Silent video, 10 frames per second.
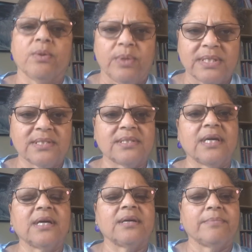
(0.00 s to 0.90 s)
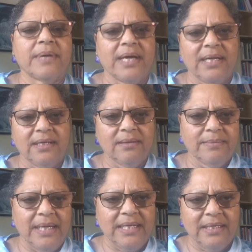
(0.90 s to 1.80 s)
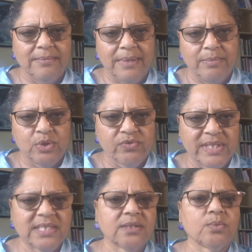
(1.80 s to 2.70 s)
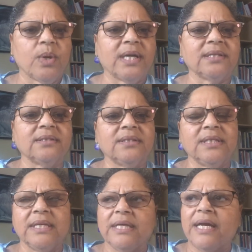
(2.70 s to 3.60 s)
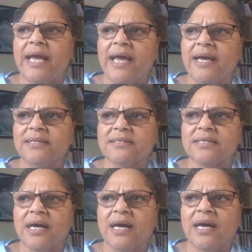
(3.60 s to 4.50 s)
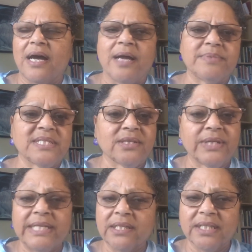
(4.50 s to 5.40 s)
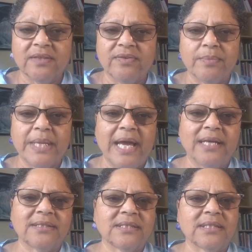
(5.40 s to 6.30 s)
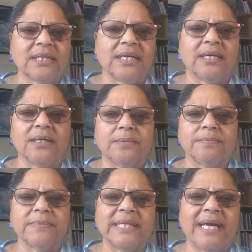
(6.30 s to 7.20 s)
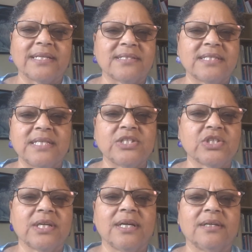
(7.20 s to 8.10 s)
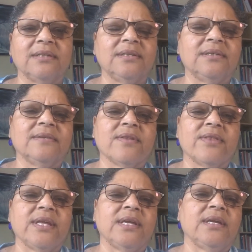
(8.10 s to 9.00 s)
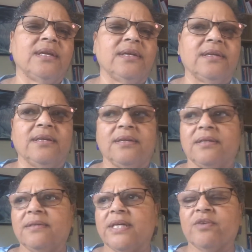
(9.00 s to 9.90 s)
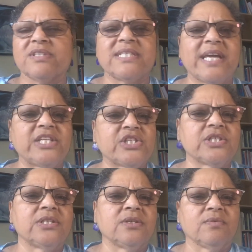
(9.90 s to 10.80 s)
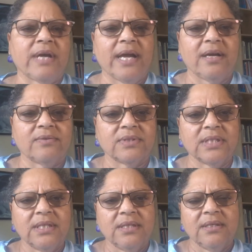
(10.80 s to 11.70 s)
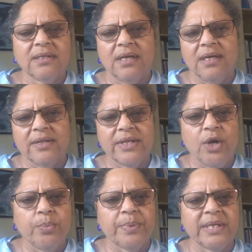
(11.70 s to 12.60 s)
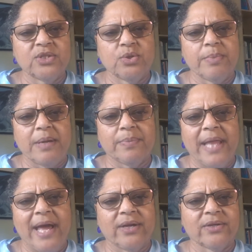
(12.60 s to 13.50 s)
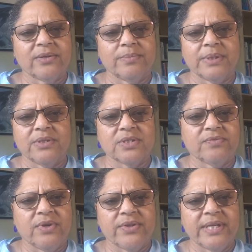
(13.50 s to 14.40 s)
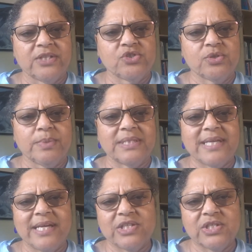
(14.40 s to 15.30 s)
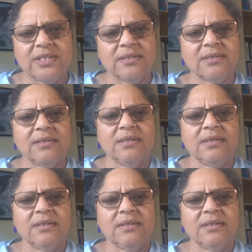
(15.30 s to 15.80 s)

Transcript: was my most recent one. And I'm still healing from that. The anesthesia, the irritation around the opening to my bladder because of all the instrumentation,